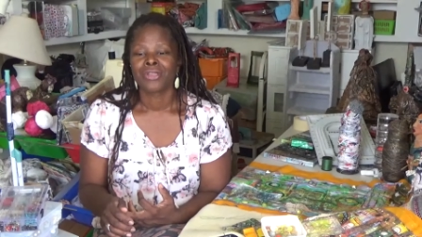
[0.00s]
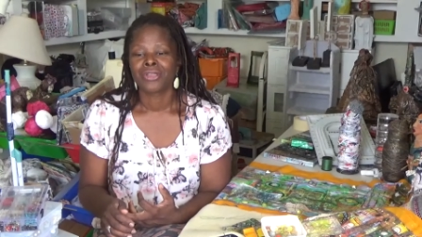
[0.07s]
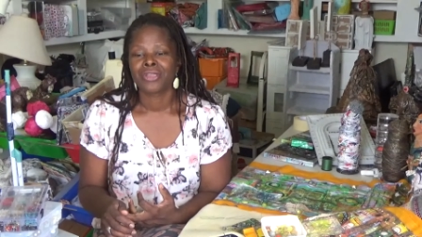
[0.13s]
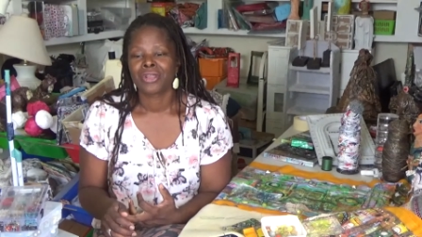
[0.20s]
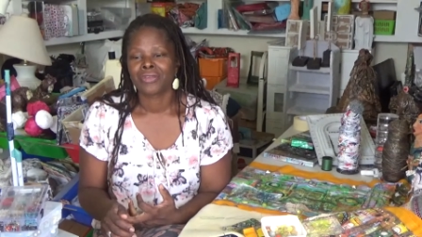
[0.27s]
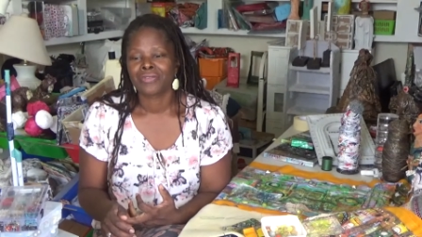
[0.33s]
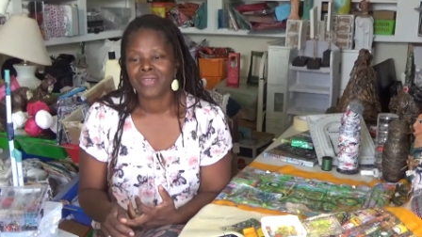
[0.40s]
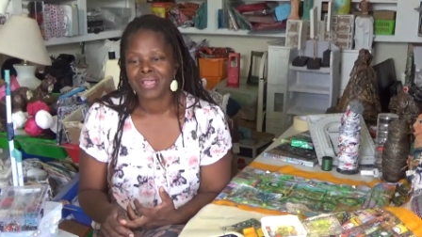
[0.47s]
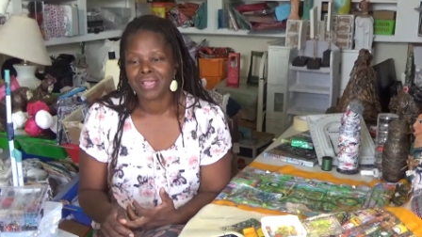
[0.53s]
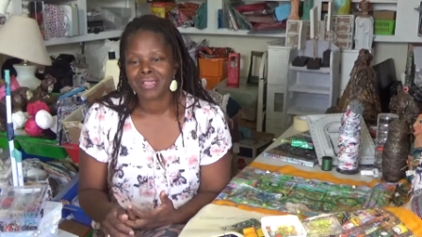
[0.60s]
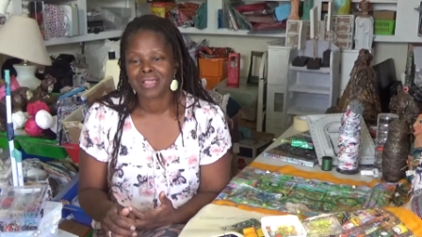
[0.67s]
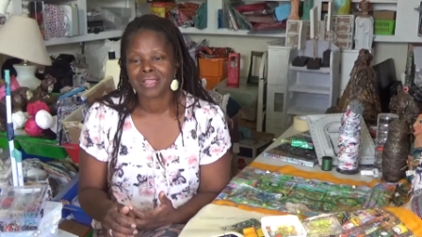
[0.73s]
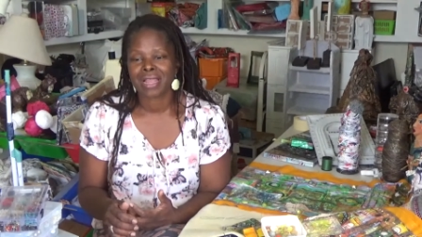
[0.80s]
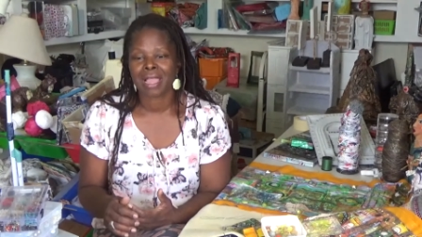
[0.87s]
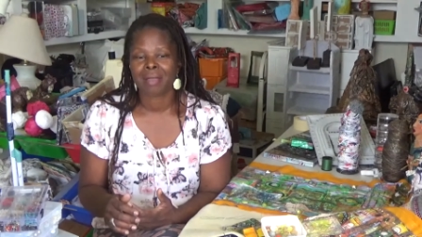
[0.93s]
you know, this
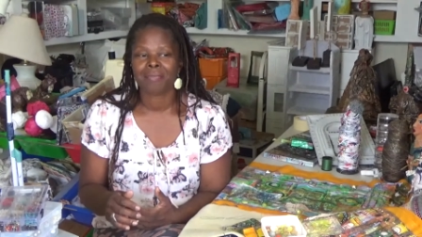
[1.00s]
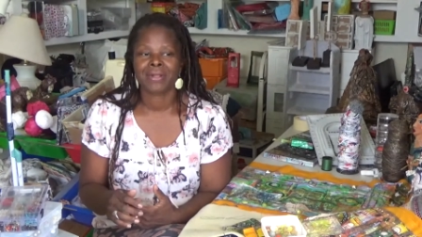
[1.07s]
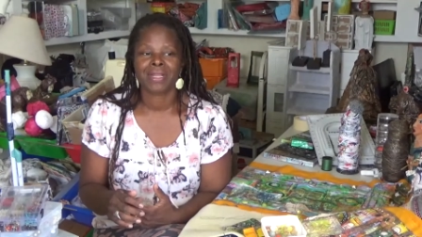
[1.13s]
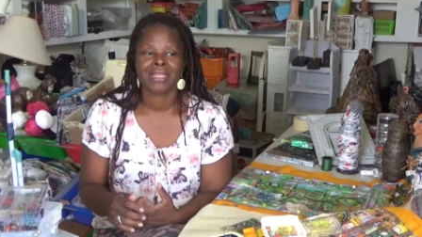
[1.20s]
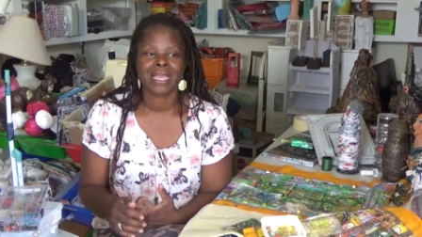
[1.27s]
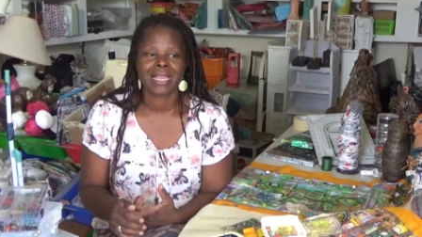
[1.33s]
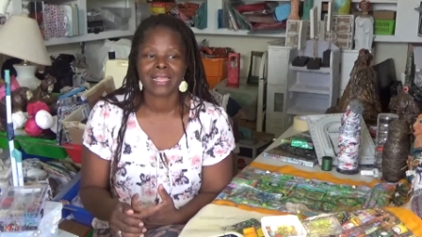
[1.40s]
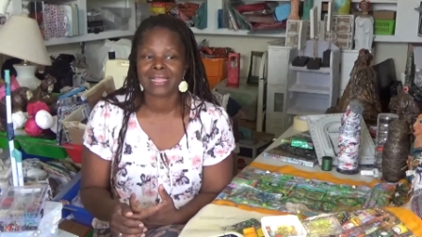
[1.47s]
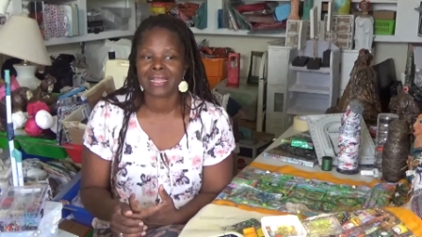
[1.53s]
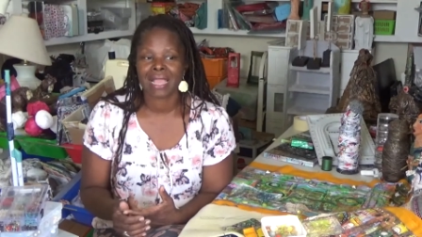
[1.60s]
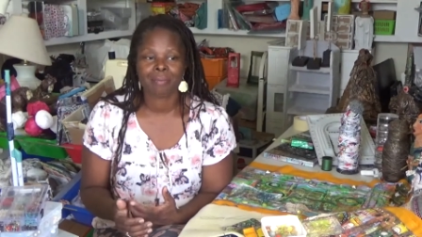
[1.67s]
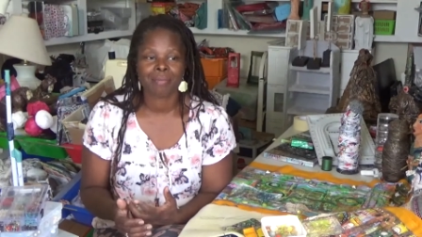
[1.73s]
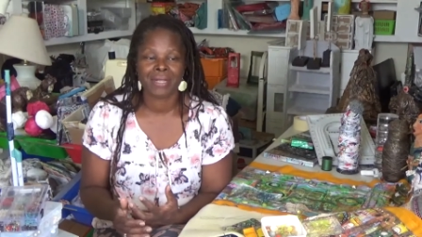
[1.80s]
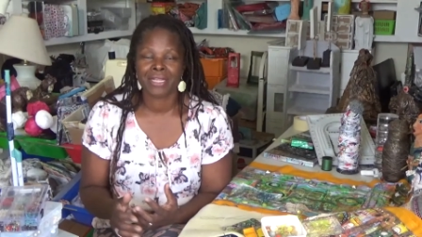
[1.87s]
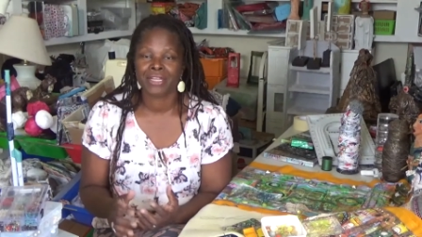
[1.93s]
isn't happening, that isn't
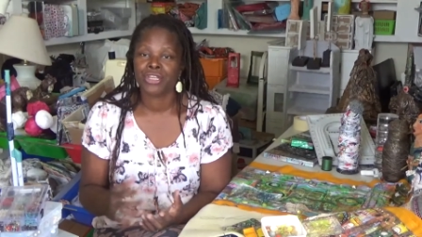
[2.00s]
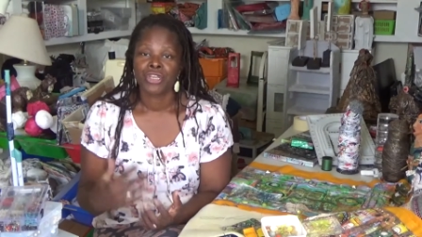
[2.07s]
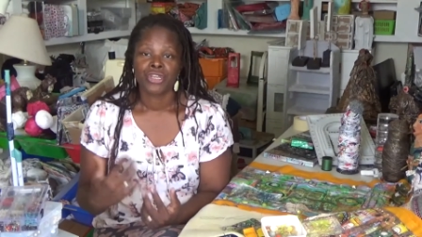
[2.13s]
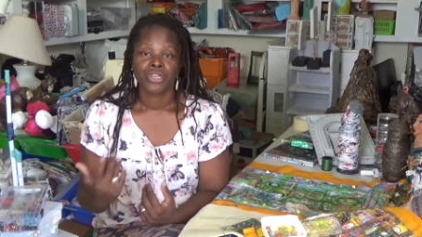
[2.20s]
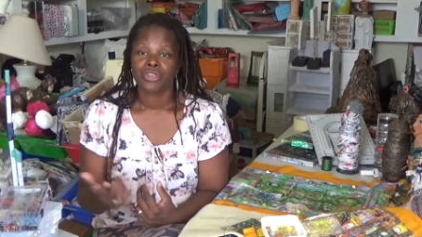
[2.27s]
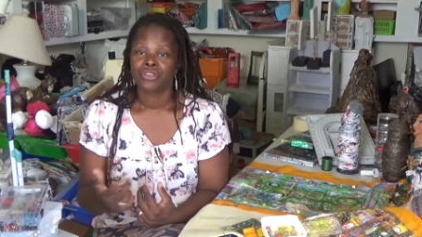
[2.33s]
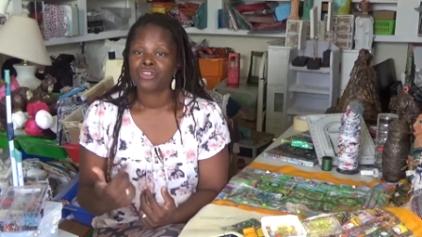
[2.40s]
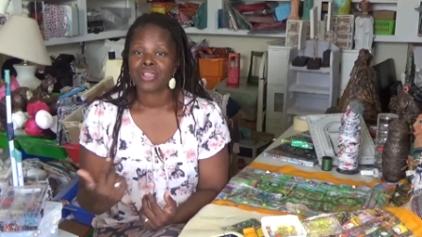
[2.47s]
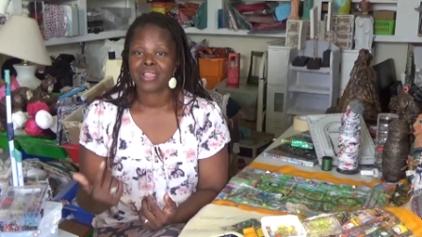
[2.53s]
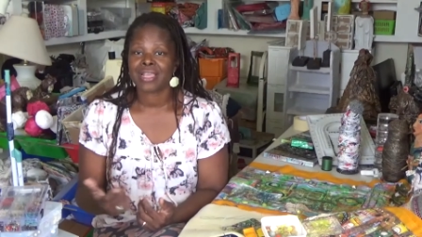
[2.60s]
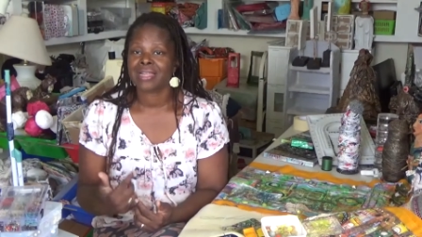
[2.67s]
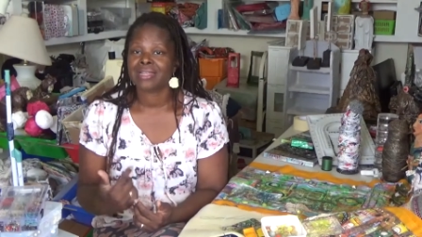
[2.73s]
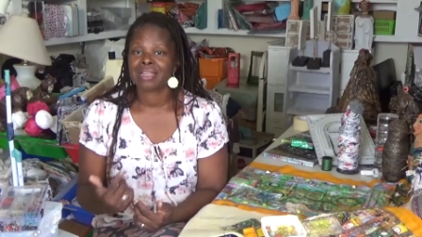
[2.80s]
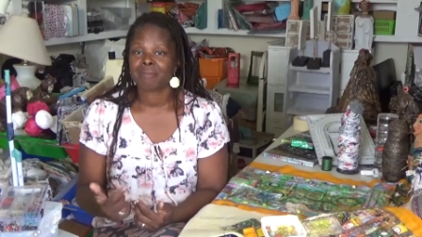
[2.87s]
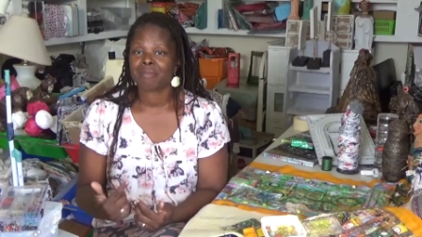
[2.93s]
happening, you just
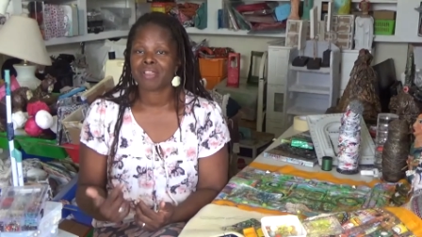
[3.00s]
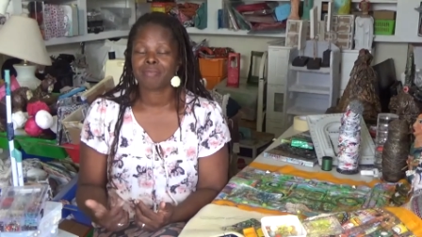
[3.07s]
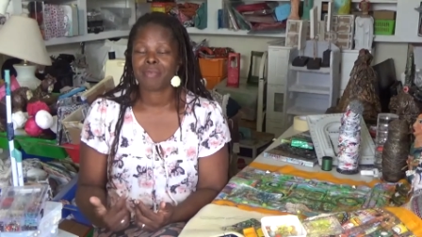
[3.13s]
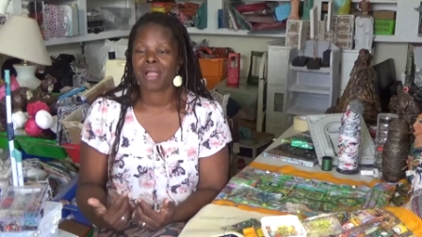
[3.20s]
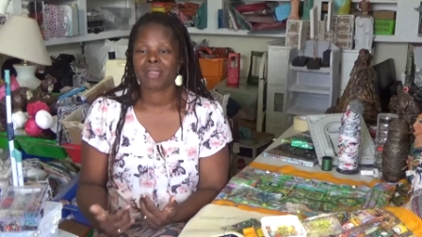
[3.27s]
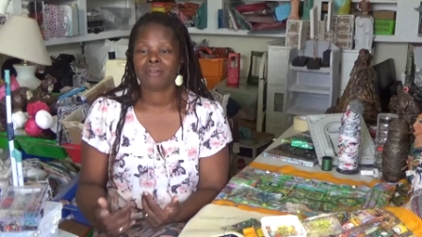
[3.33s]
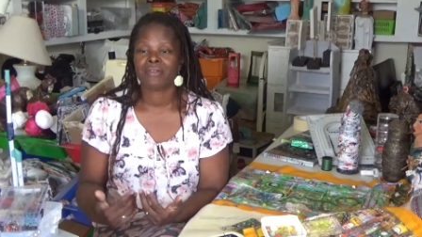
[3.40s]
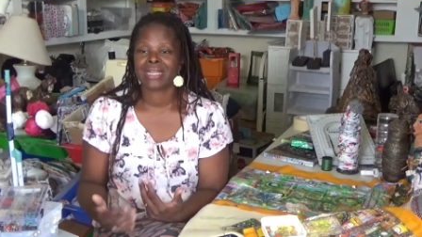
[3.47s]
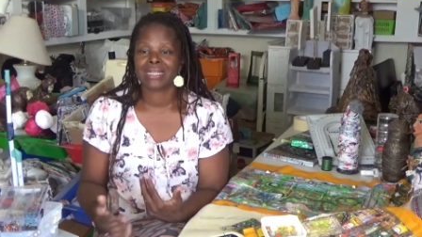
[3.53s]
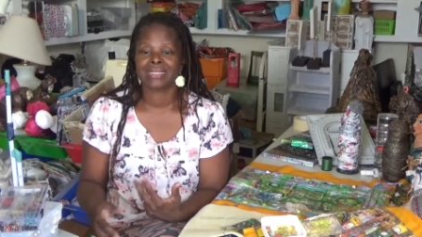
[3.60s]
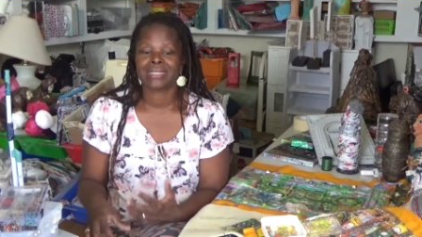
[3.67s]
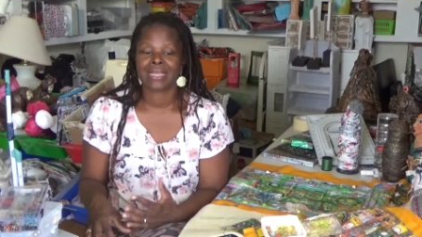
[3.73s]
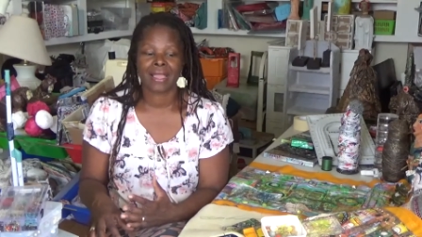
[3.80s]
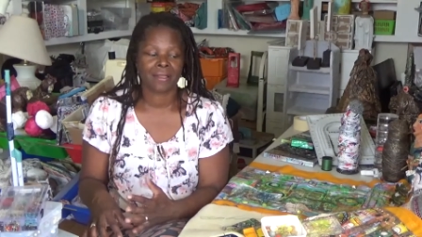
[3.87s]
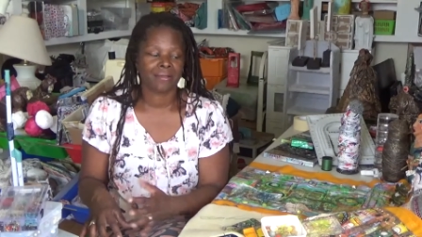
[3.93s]
end up spiraling
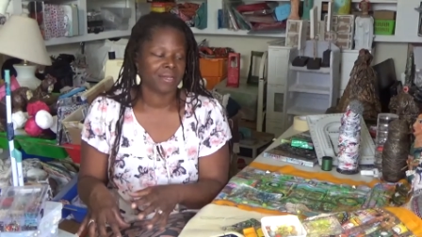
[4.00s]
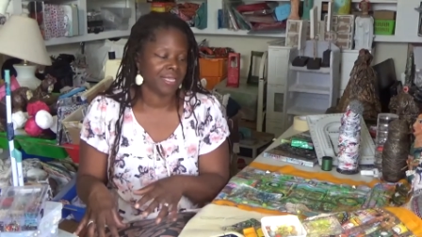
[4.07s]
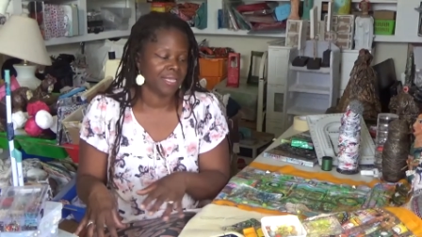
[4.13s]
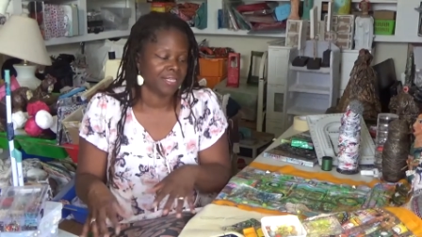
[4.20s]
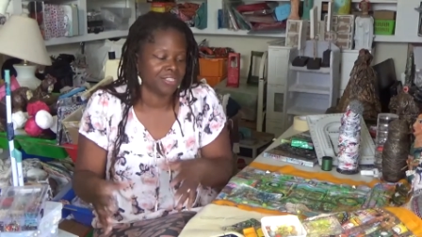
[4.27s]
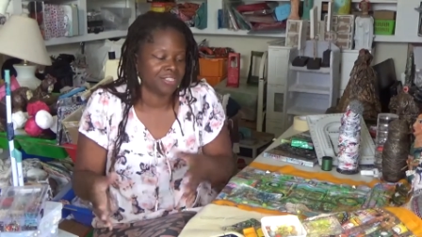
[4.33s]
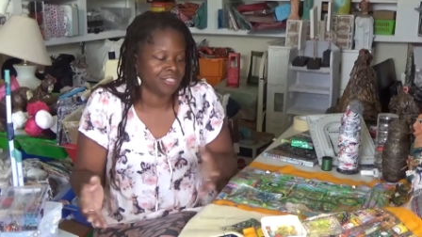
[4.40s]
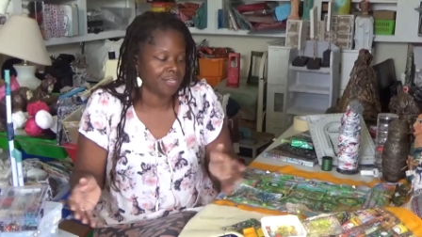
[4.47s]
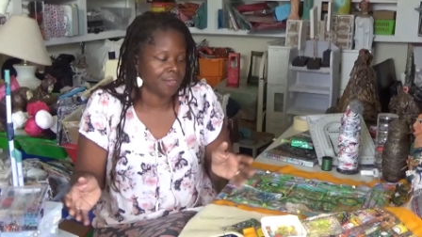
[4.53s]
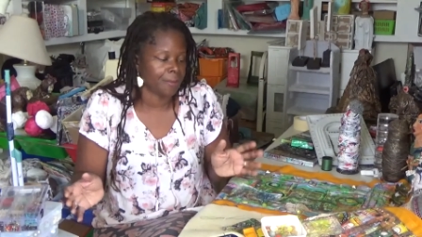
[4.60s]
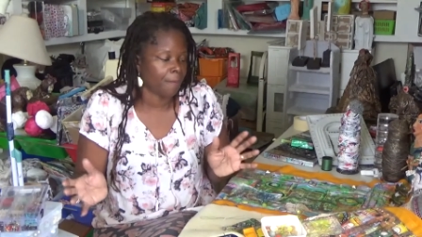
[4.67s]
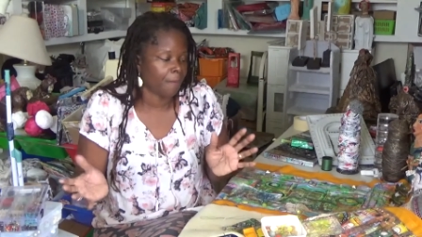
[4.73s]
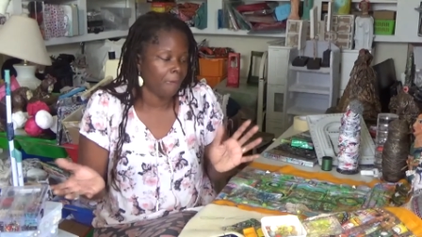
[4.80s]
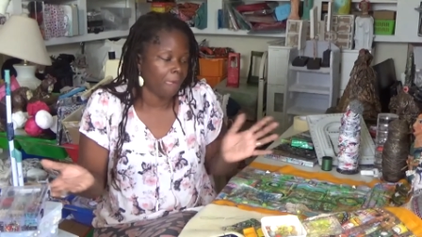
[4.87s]
down into